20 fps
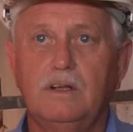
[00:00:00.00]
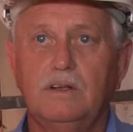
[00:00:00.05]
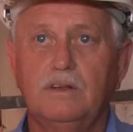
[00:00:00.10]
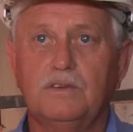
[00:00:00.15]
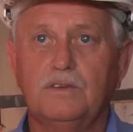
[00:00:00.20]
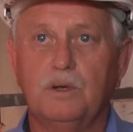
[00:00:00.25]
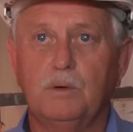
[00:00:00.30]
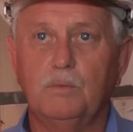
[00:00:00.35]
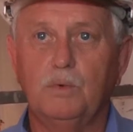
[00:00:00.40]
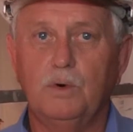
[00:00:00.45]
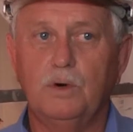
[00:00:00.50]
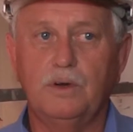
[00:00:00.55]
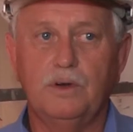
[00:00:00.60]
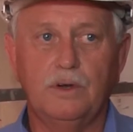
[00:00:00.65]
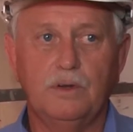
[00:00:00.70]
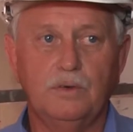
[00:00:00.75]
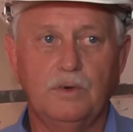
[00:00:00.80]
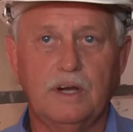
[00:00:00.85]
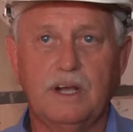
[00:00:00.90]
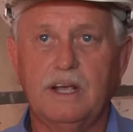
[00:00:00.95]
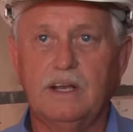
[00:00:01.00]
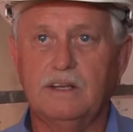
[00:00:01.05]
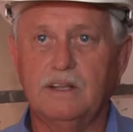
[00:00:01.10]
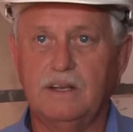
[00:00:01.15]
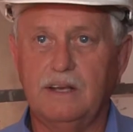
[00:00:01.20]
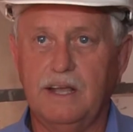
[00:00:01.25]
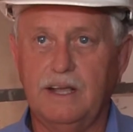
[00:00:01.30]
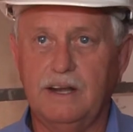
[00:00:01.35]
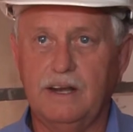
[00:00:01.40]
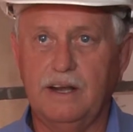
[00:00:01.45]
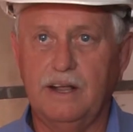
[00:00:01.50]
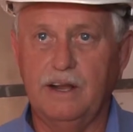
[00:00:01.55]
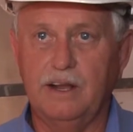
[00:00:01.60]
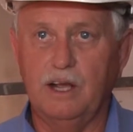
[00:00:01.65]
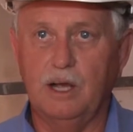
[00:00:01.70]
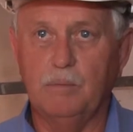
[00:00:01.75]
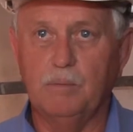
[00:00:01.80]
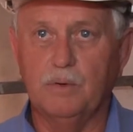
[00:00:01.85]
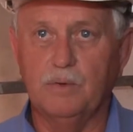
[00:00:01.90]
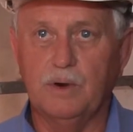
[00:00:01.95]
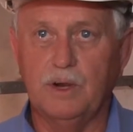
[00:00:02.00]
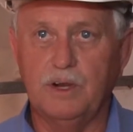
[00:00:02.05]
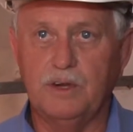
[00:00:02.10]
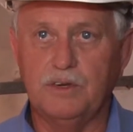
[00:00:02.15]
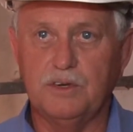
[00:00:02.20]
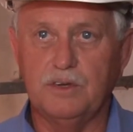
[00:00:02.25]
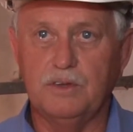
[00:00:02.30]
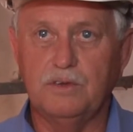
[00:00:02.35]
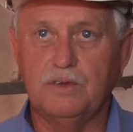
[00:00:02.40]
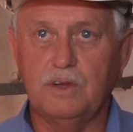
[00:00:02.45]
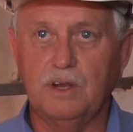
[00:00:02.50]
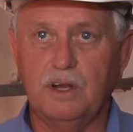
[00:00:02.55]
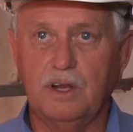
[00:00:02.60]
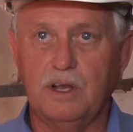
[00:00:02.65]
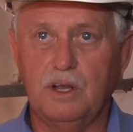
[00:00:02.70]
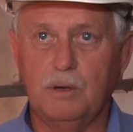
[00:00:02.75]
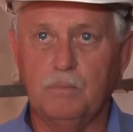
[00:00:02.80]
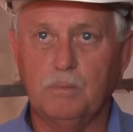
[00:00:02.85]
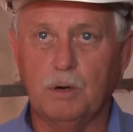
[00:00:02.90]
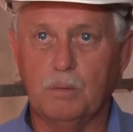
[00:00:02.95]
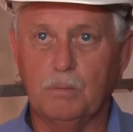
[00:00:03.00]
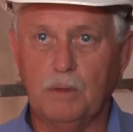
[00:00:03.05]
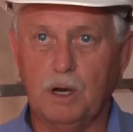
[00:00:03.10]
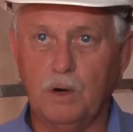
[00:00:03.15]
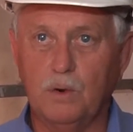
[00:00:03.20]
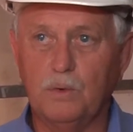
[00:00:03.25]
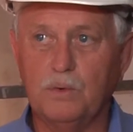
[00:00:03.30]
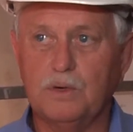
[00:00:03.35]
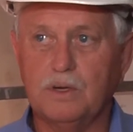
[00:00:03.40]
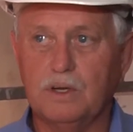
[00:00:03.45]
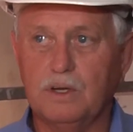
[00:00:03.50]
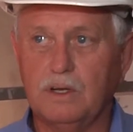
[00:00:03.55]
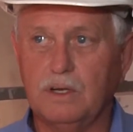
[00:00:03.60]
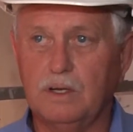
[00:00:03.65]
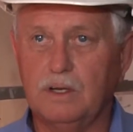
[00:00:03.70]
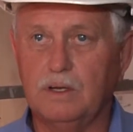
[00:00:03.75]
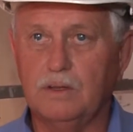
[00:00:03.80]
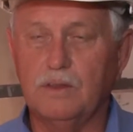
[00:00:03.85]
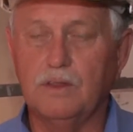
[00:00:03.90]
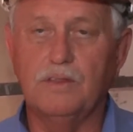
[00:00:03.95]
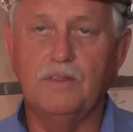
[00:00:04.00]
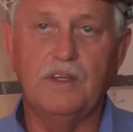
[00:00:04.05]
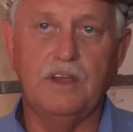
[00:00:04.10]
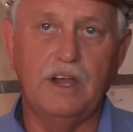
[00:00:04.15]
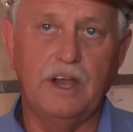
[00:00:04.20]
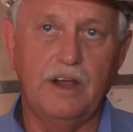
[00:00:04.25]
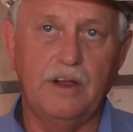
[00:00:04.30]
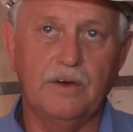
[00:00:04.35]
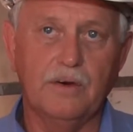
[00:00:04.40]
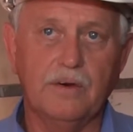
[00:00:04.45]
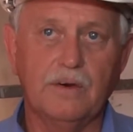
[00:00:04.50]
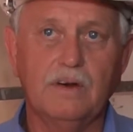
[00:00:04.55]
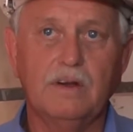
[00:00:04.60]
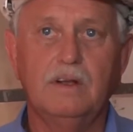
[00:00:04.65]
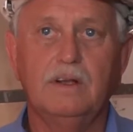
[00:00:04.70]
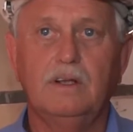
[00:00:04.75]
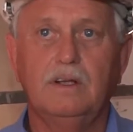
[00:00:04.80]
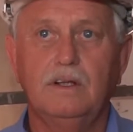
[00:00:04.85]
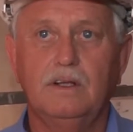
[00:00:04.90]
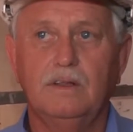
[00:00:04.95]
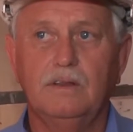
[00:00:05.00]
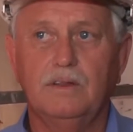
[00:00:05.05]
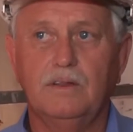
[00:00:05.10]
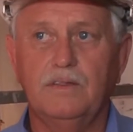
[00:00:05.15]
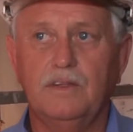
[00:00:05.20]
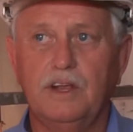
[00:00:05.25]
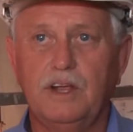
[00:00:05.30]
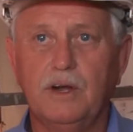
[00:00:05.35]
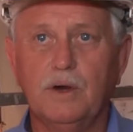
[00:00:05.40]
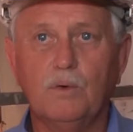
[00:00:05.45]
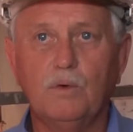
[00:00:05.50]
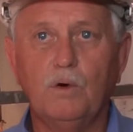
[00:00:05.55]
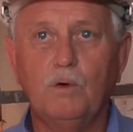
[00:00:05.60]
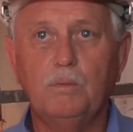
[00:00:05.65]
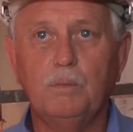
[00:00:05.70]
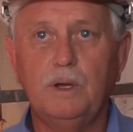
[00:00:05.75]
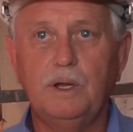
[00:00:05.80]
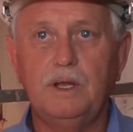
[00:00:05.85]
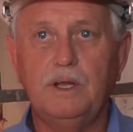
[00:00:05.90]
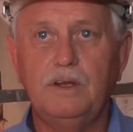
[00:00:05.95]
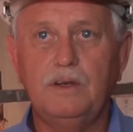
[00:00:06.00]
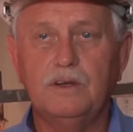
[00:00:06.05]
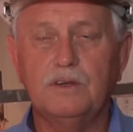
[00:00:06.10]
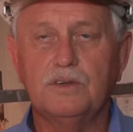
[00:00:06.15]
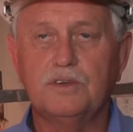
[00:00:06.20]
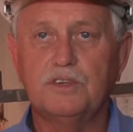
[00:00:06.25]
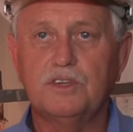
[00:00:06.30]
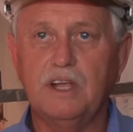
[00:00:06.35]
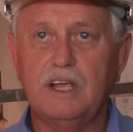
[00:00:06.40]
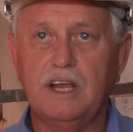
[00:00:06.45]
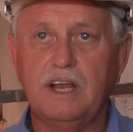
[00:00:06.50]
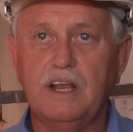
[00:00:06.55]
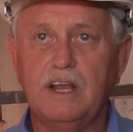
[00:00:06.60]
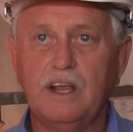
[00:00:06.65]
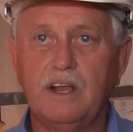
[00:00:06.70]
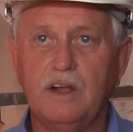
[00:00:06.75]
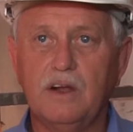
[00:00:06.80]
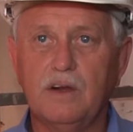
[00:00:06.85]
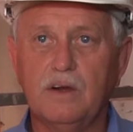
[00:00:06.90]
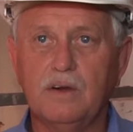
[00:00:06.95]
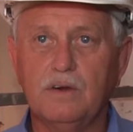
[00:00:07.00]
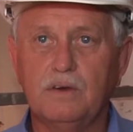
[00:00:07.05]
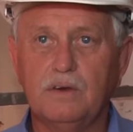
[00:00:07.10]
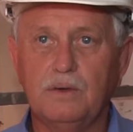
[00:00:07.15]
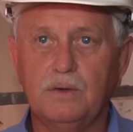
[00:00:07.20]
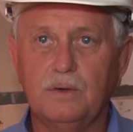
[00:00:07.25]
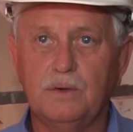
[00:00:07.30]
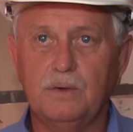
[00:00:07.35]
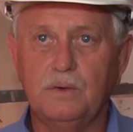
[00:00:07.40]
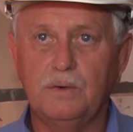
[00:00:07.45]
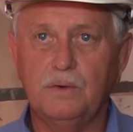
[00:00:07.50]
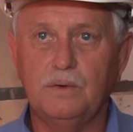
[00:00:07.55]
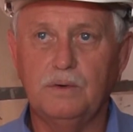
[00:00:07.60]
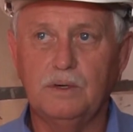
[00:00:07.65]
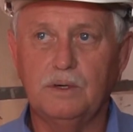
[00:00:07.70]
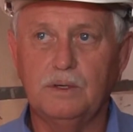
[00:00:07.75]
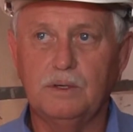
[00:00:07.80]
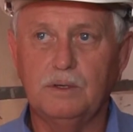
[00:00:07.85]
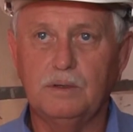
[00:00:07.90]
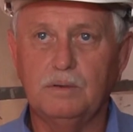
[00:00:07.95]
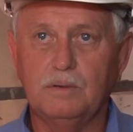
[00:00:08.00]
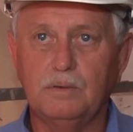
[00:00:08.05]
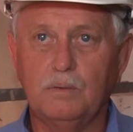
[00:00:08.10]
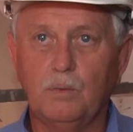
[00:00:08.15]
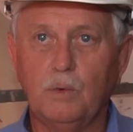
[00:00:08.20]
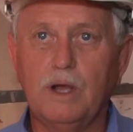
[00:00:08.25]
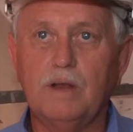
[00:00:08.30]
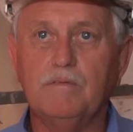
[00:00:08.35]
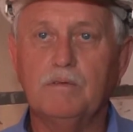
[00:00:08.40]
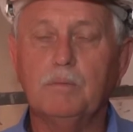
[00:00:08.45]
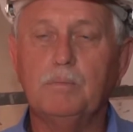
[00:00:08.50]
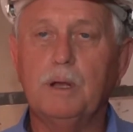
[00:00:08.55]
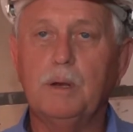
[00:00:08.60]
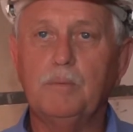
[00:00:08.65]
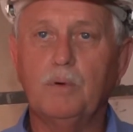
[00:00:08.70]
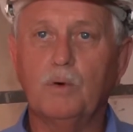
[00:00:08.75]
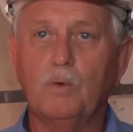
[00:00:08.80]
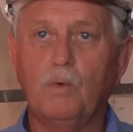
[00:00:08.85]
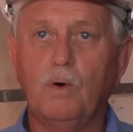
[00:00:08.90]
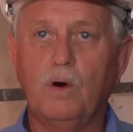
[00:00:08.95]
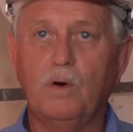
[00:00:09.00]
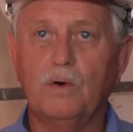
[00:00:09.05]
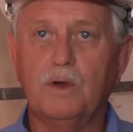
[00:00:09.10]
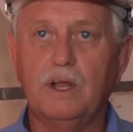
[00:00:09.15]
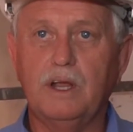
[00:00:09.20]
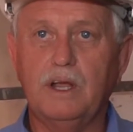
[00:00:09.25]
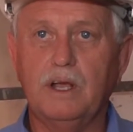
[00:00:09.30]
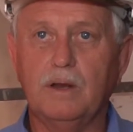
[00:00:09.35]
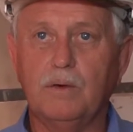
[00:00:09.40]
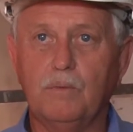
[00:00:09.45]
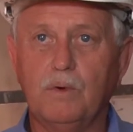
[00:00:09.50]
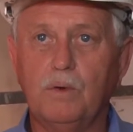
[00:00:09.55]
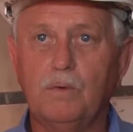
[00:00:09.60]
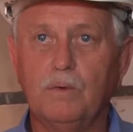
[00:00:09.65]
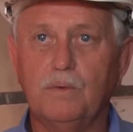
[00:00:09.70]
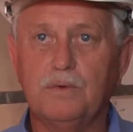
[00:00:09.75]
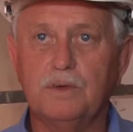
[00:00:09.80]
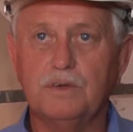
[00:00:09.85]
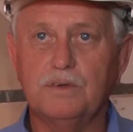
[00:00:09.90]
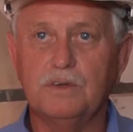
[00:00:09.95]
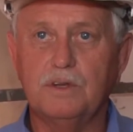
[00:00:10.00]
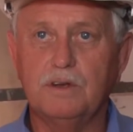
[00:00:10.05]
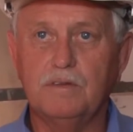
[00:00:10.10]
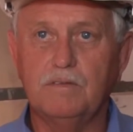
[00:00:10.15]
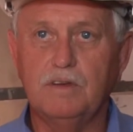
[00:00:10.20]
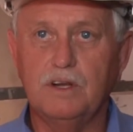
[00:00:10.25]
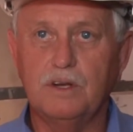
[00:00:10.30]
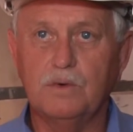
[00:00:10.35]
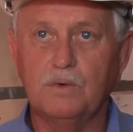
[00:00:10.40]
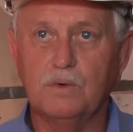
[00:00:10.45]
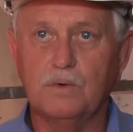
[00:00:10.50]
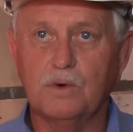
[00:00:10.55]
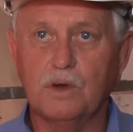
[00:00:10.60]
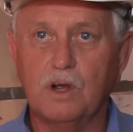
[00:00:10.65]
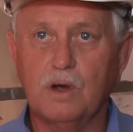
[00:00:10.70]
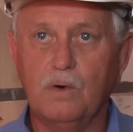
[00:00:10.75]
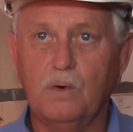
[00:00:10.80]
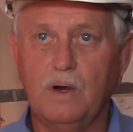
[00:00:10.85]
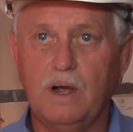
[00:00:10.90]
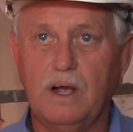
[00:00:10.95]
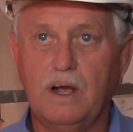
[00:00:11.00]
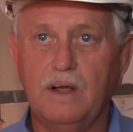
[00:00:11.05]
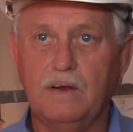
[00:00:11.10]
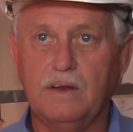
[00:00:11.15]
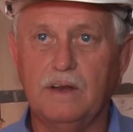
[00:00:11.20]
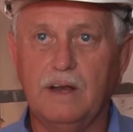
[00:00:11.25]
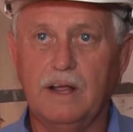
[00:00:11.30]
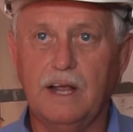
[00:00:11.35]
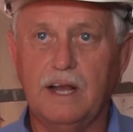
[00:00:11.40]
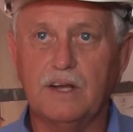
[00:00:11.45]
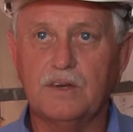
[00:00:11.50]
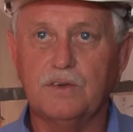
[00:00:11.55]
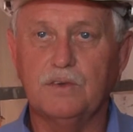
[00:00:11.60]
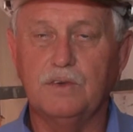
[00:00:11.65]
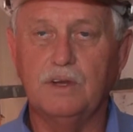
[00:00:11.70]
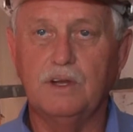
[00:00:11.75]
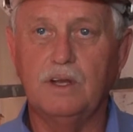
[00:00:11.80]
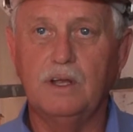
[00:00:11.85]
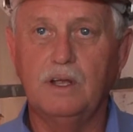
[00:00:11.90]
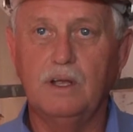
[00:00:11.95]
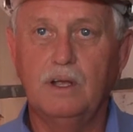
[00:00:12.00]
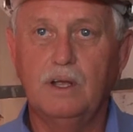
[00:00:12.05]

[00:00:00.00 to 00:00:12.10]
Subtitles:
someone to look at the day-to-day operations and promote the theater. The theater won't be just sitting here to wait for people to walk in. We want this individual to go out and actually